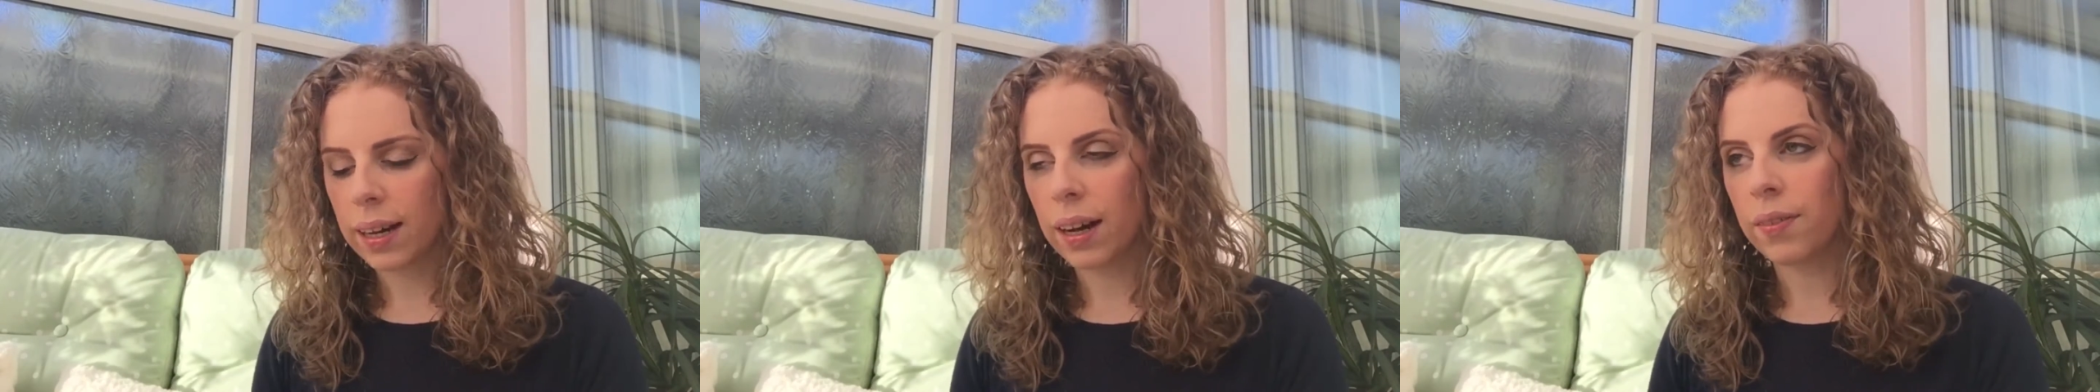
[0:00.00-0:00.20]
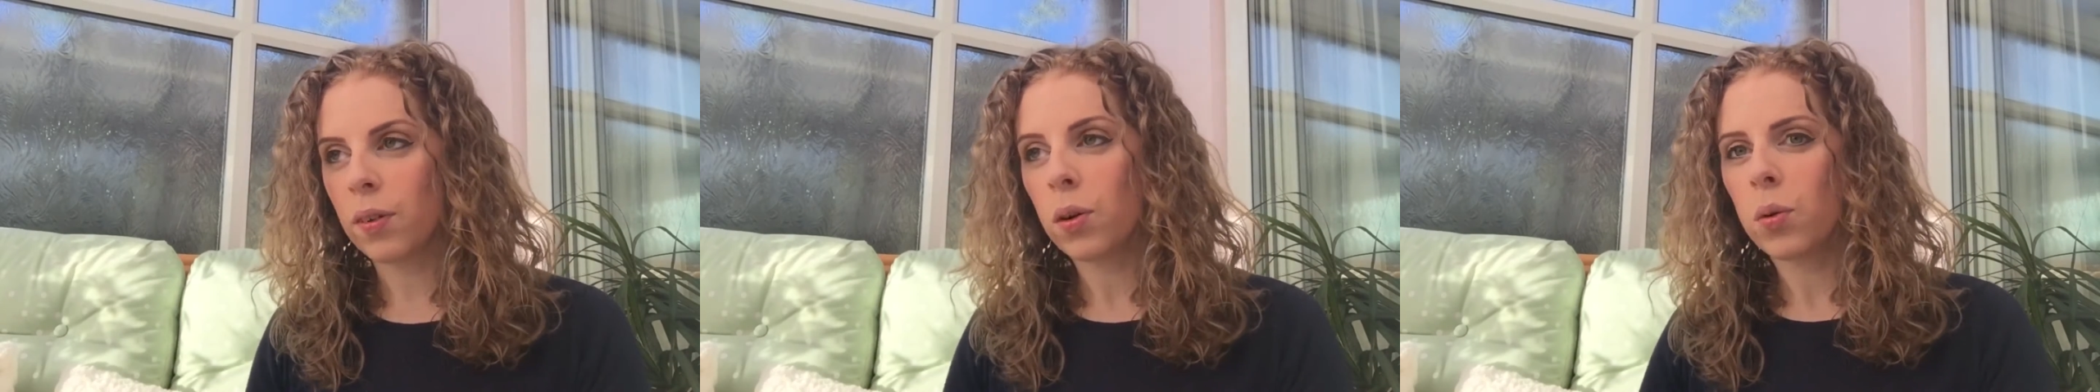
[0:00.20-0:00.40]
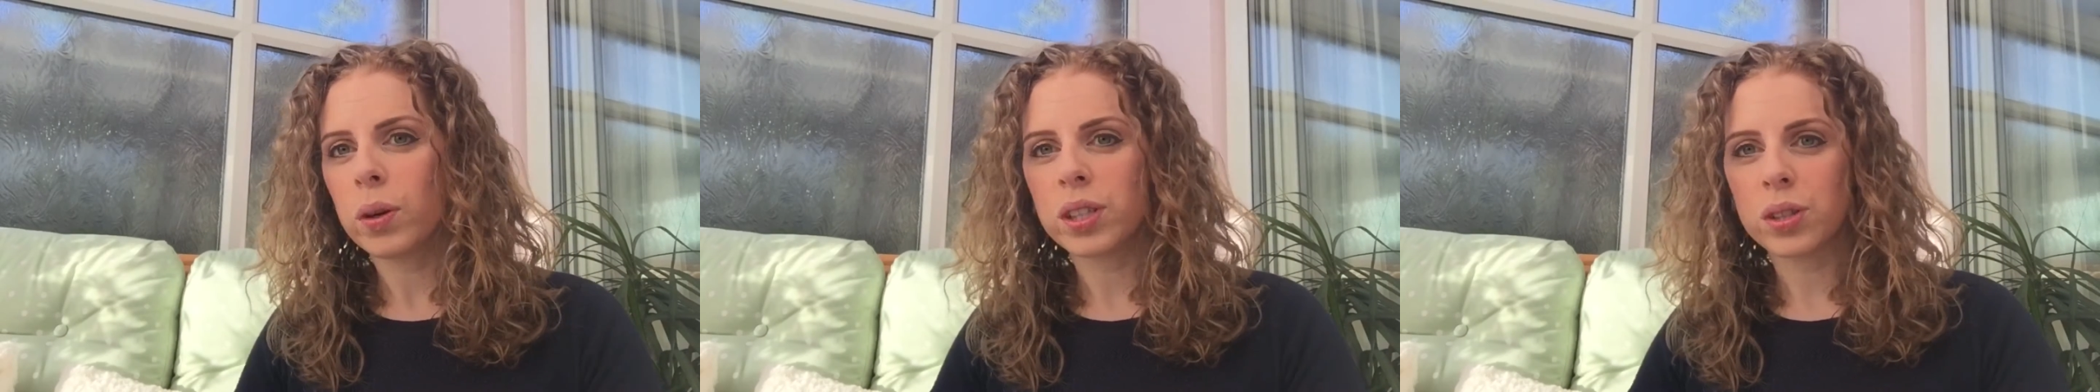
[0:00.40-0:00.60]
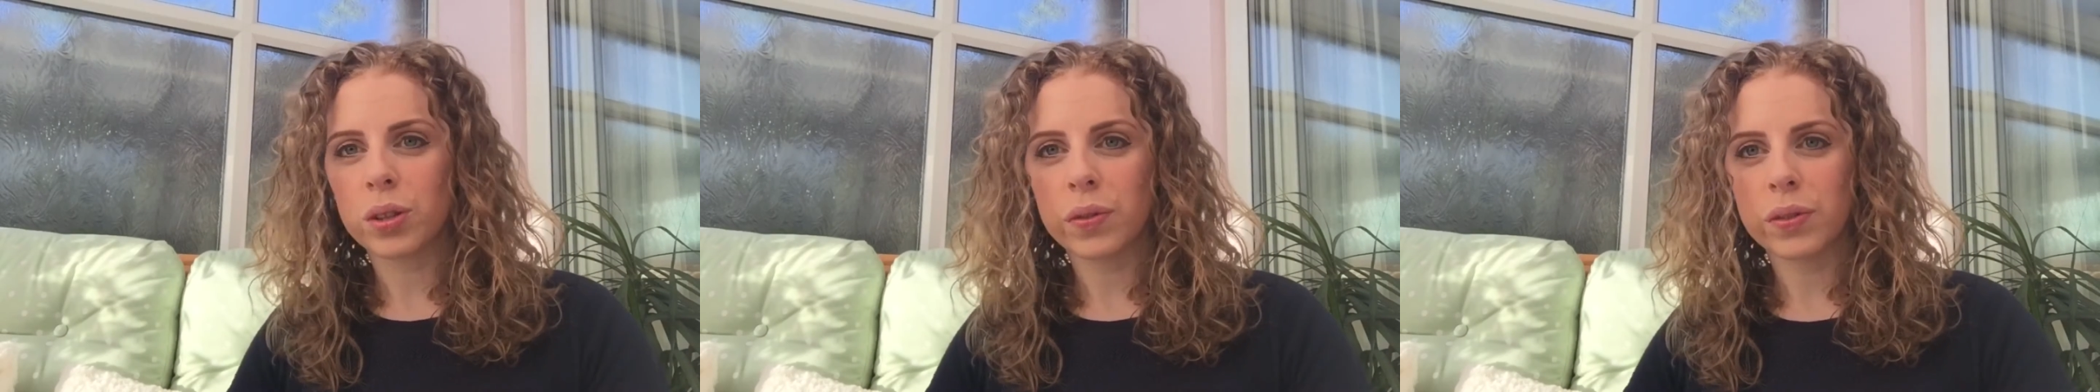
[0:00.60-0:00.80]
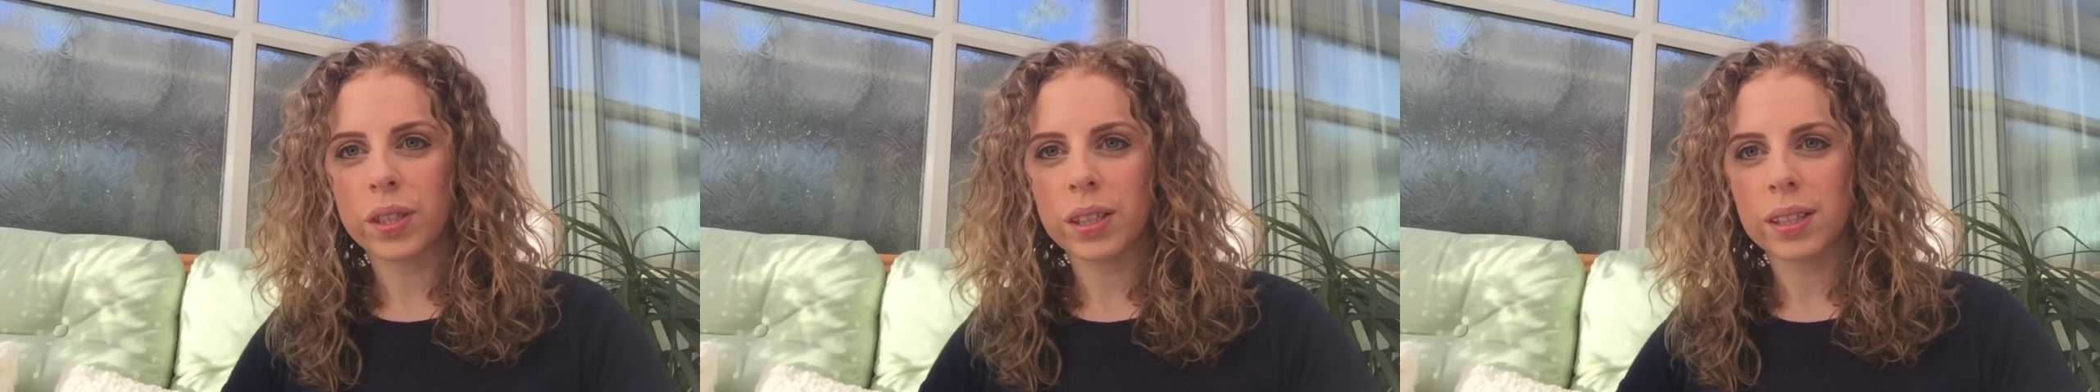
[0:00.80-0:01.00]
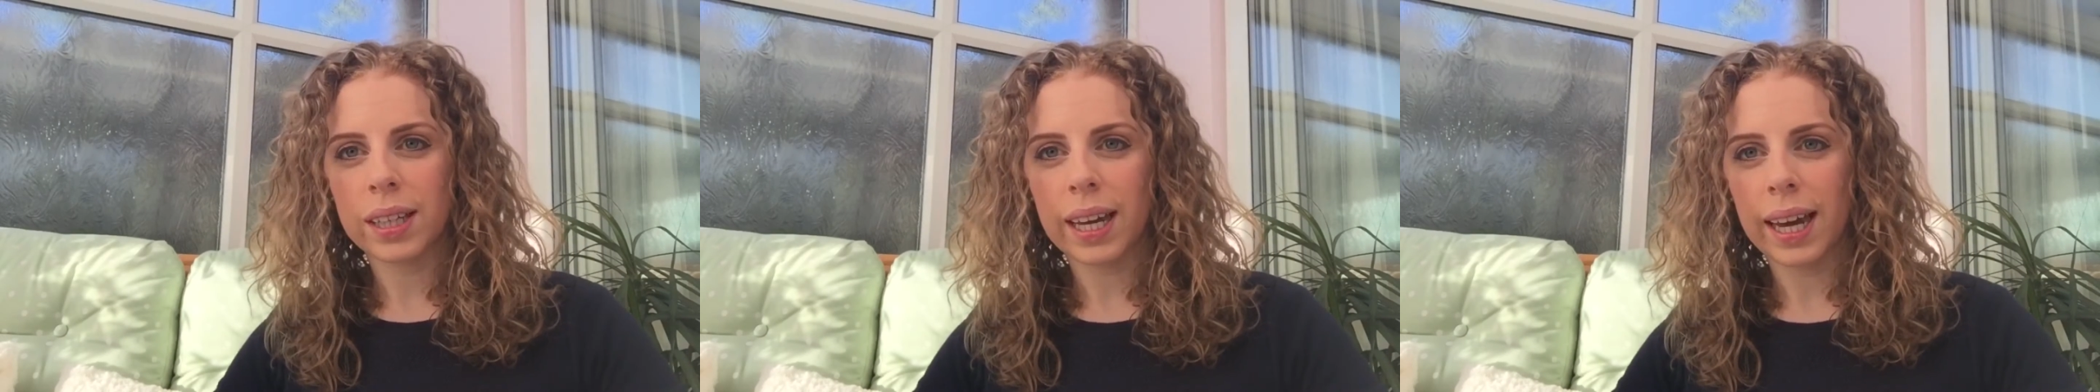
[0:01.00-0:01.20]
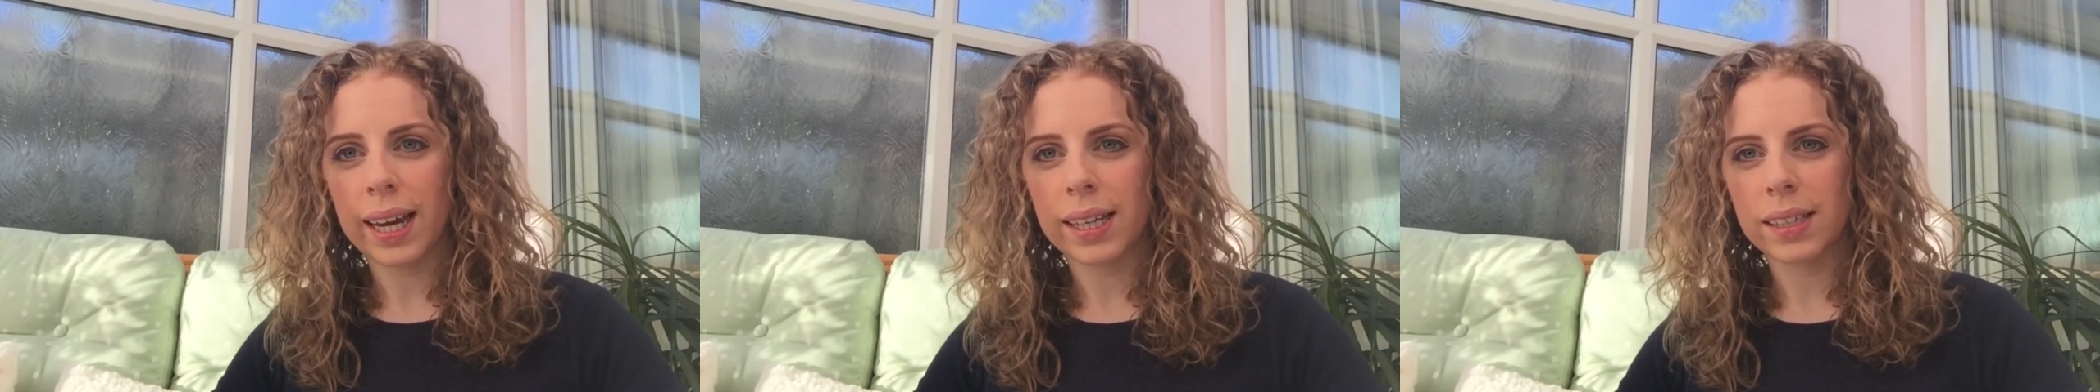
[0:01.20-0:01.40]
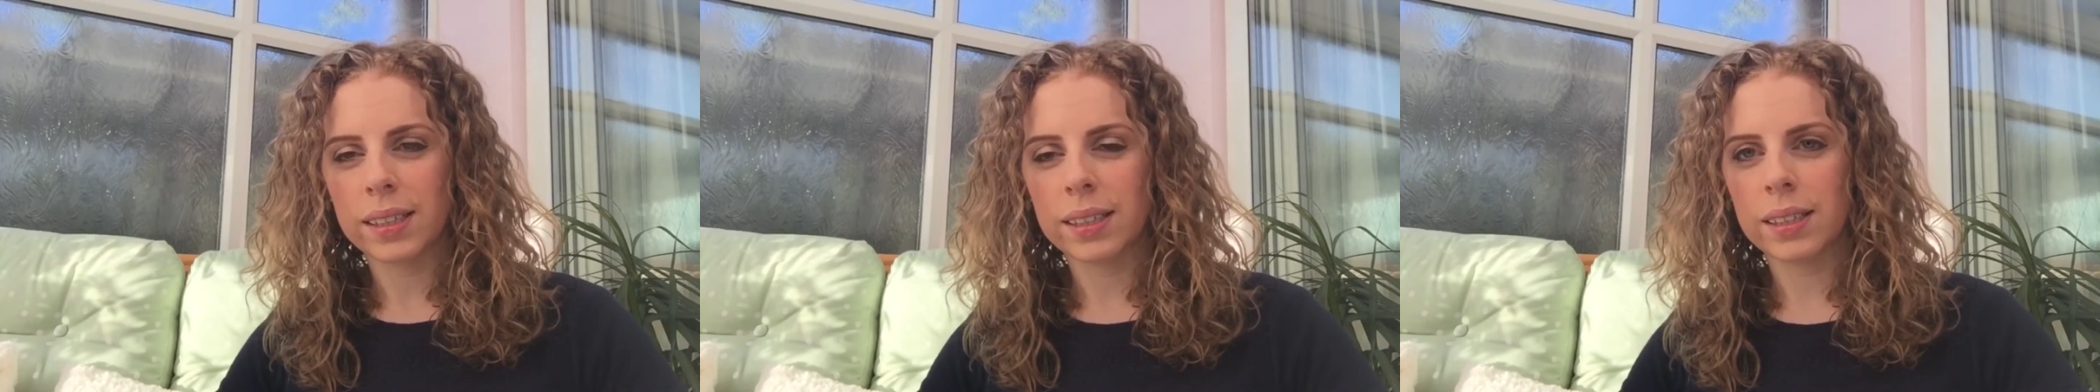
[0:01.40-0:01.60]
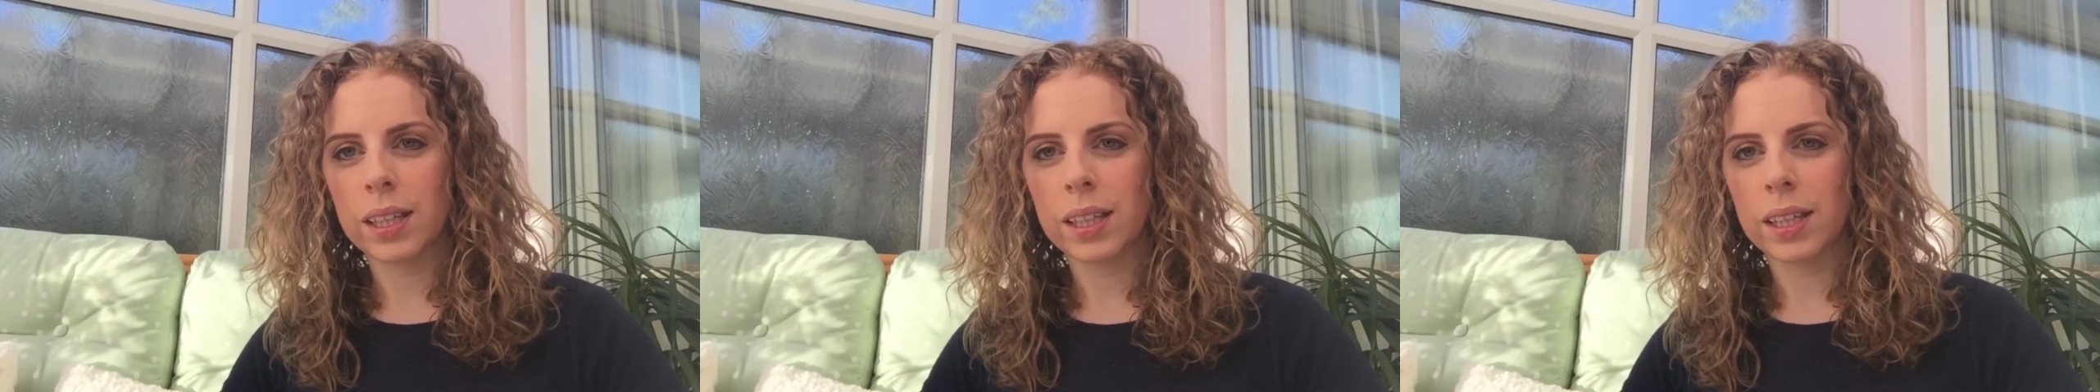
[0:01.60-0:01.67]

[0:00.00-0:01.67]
I've always sort of done kits,